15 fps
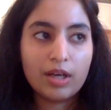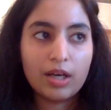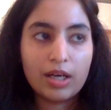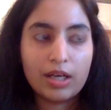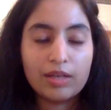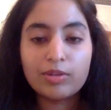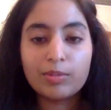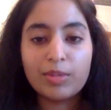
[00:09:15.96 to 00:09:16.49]

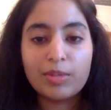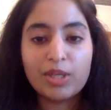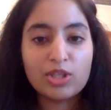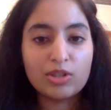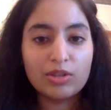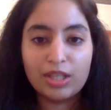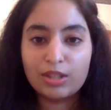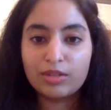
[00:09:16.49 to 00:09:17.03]

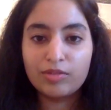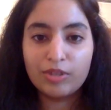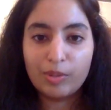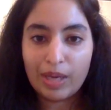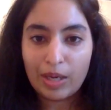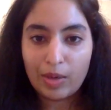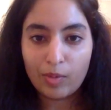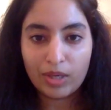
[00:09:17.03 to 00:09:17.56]
informational
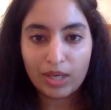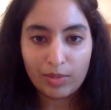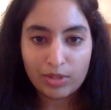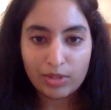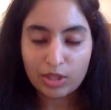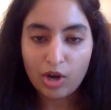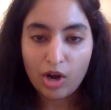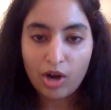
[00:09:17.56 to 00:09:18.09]
interviewing when I was
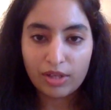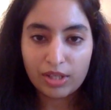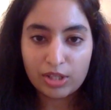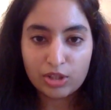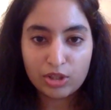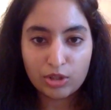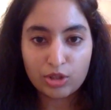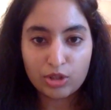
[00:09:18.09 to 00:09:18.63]
in
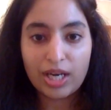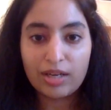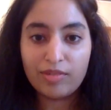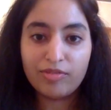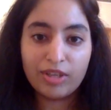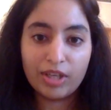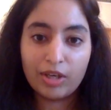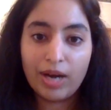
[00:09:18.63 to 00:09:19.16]
college to try to
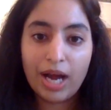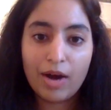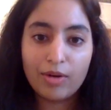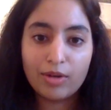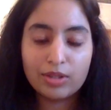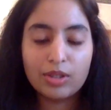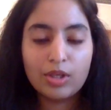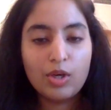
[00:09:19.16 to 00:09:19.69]
figure
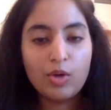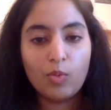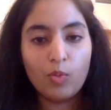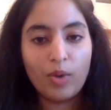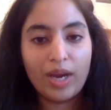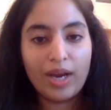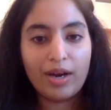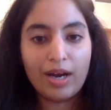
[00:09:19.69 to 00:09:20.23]
out
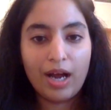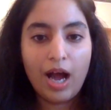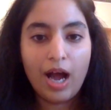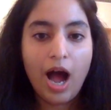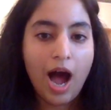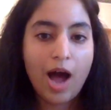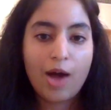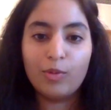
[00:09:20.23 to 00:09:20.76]
where
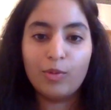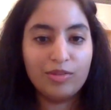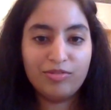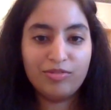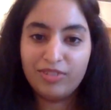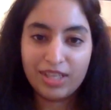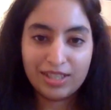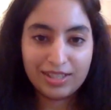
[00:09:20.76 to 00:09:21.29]
I would
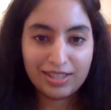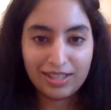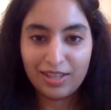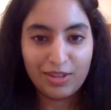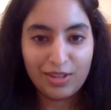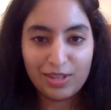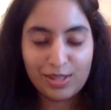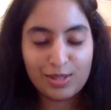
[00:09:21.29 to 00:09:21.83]
fit
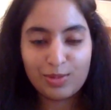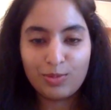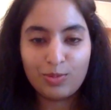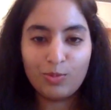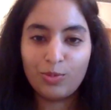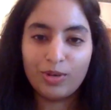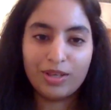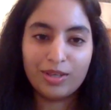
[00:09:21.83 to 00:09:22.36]
in this
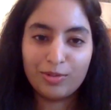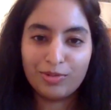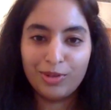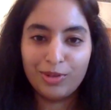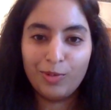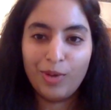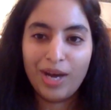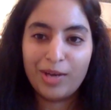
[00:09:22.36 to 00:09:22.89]

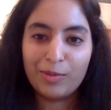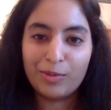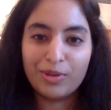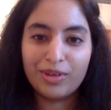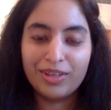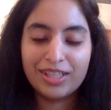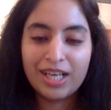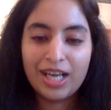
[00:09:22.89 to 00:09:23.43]
wonderful wide
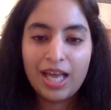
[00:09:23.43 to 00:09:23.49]
world.